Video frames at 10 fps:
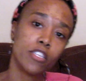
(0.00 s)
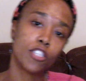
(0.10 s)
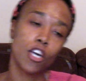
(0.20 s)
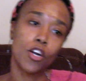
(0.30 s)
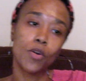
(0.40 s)

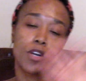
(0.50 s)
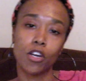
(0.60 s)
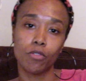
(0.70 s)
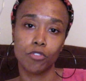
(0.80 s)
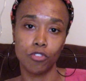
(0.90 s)
So
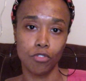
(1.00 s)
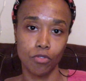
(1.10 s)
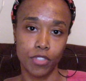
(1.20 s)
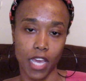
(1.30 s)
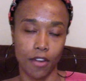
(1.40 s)
go
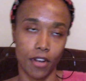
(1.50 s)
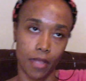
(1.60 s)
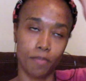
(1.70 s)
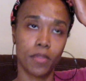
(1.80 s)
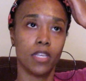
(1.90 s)
to
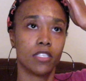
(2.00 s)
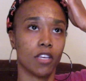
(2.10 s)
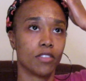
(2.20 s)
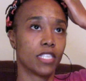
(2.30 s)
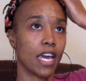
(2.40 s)
Saturday.
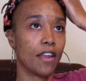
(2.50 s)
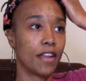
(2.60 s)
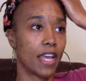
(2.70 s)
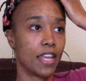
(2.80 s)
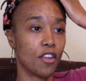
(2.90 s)
So
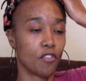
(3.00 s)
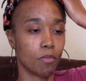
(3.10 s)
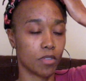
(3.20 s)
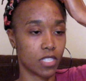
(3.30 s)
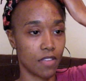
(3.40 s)
Saturday,
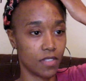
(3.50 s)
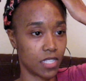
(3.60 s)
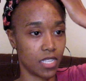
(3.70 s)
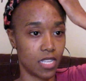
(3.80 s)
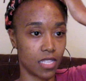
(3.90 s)
November
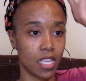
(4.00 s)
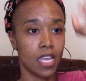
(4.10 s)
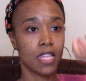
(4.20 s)
17th,